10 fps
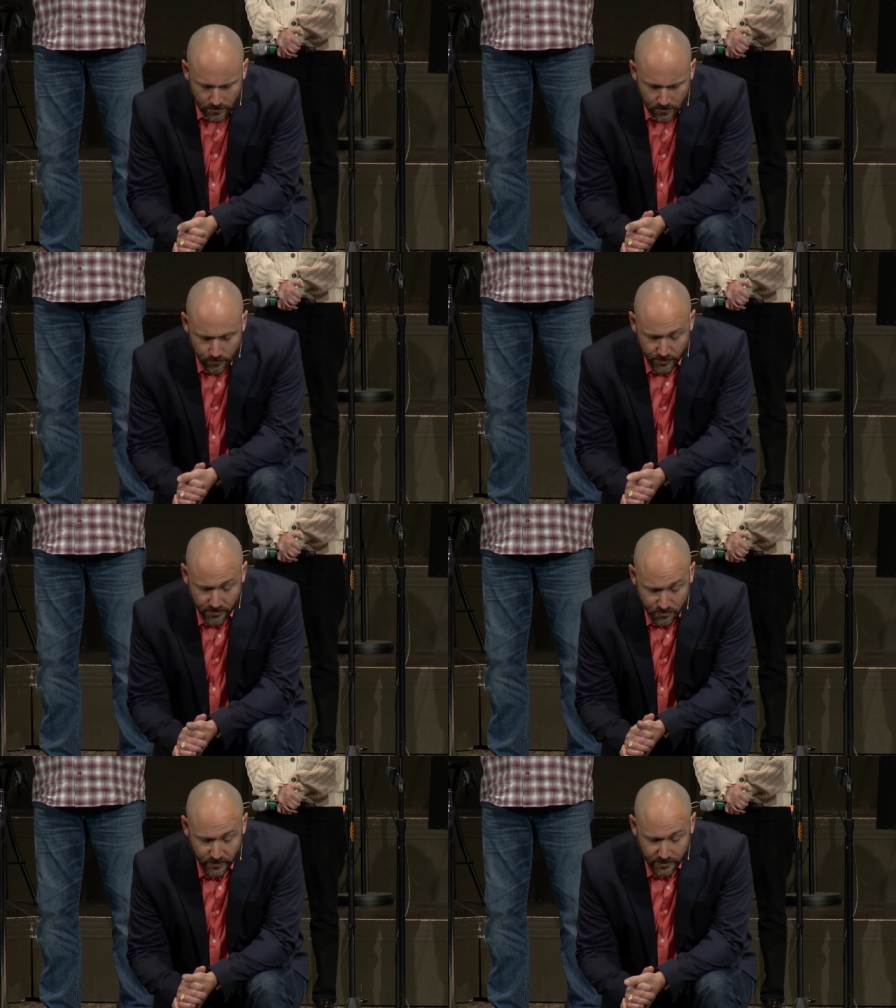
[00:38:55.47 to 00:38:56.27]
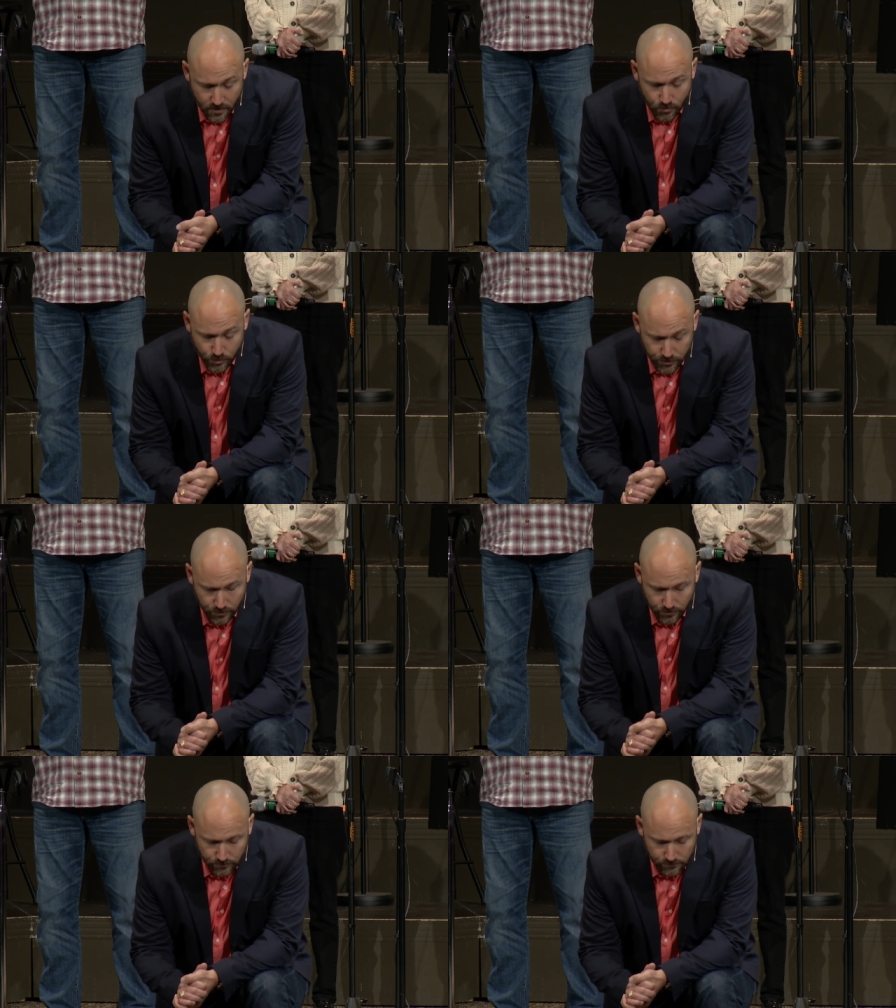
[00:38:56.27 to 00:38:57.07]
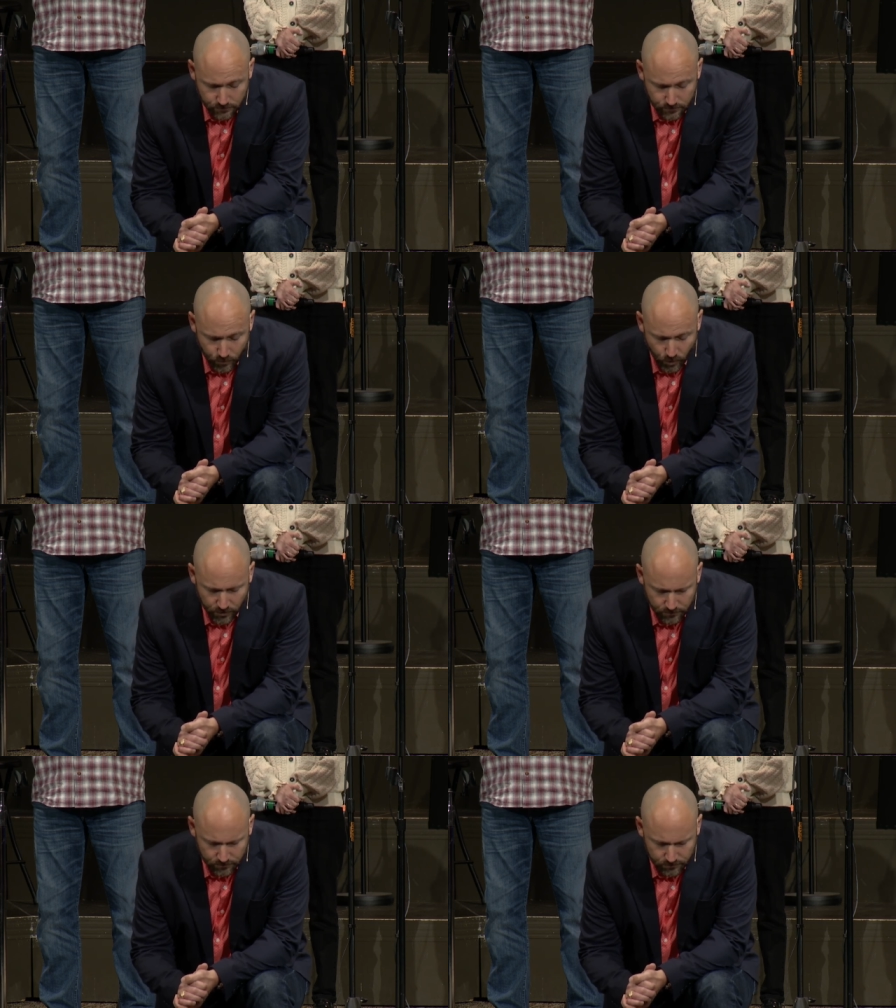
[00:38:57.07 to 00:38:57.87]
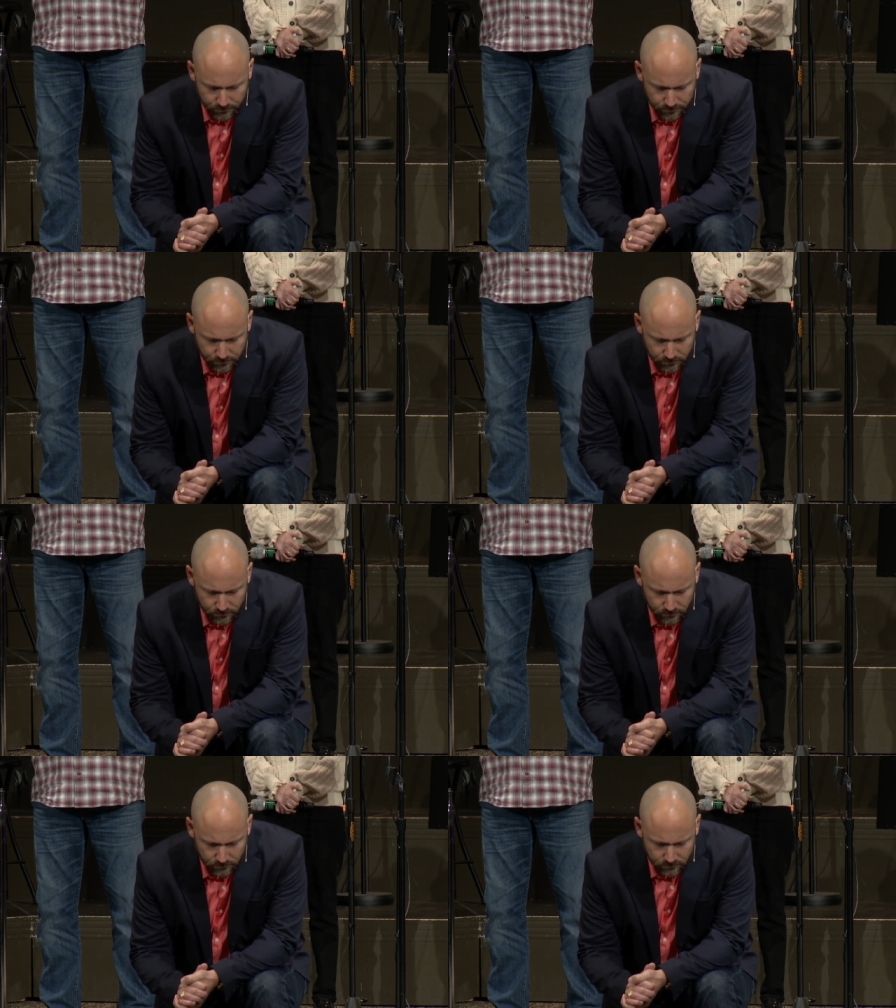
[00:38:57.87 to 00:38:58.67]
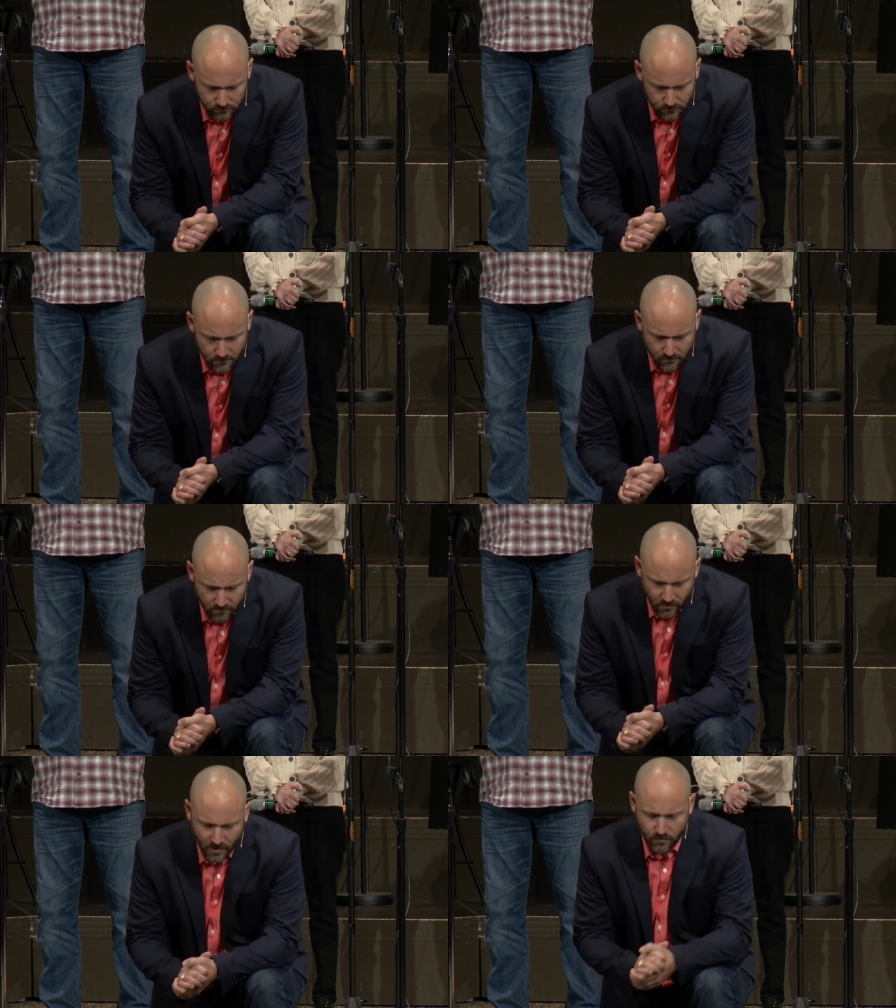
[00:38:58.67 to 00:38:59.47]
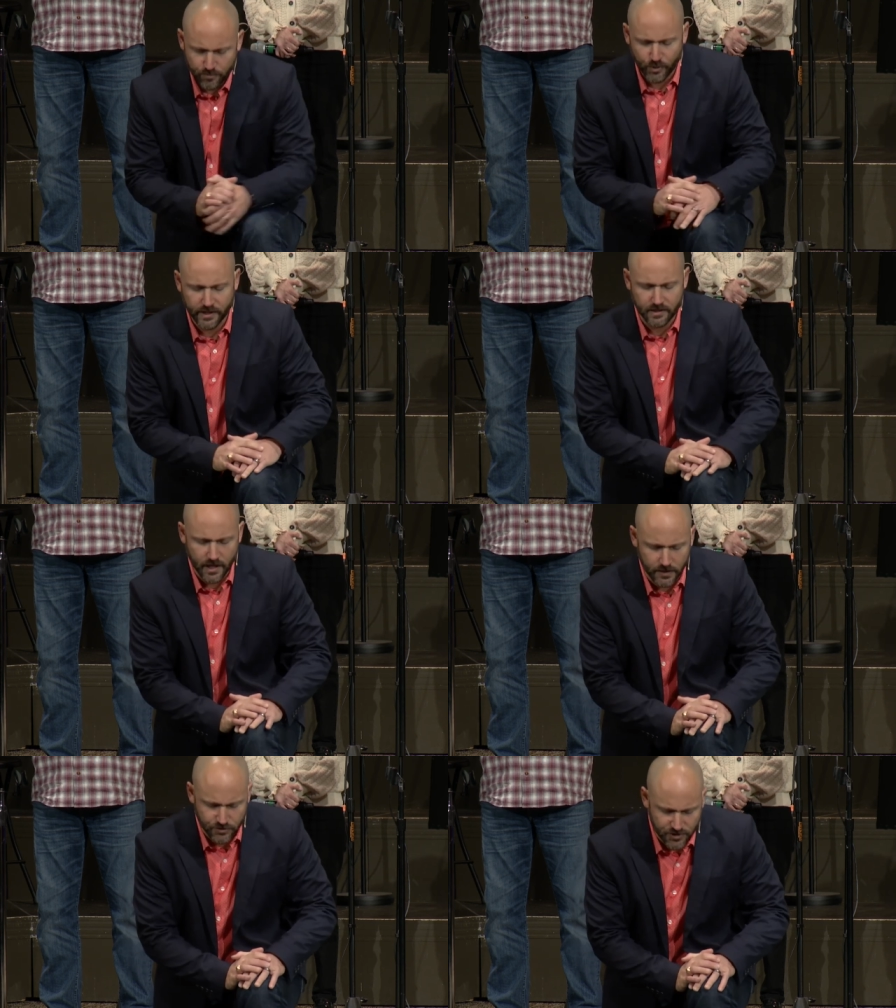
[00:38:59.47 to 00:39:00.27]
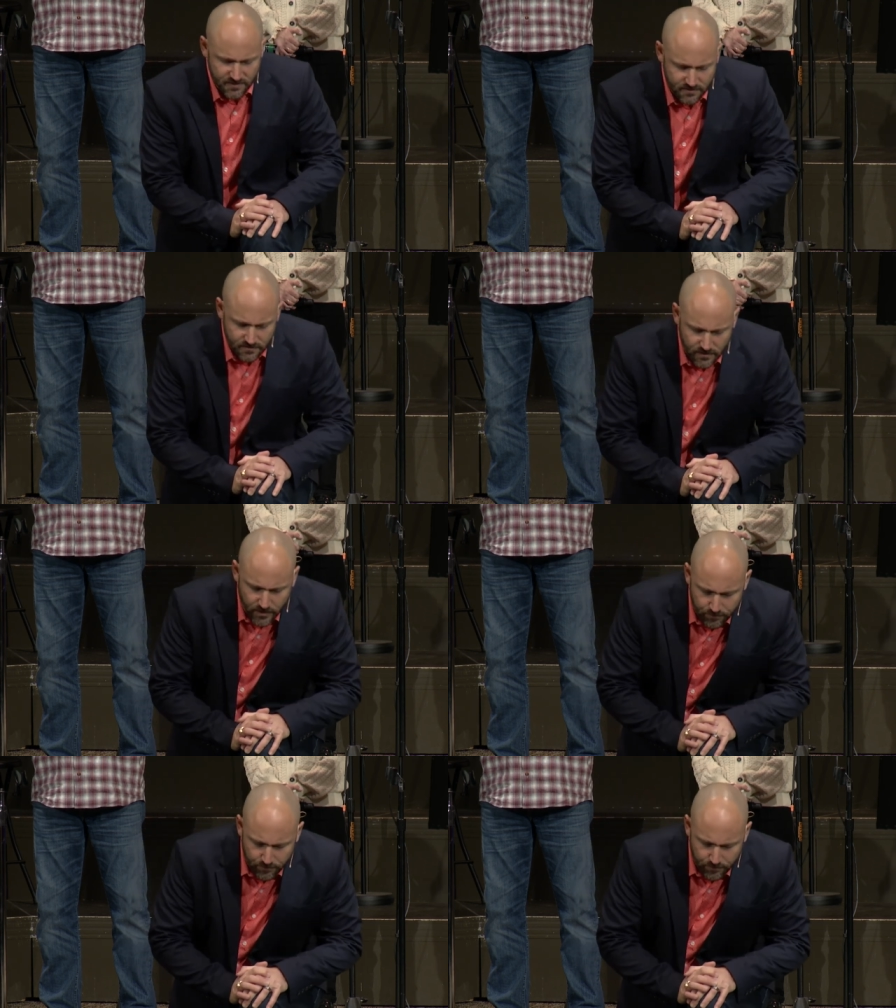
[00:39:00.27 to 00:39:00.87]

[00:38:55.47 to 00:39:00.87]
because we know you more. We pray that in Jesus' name.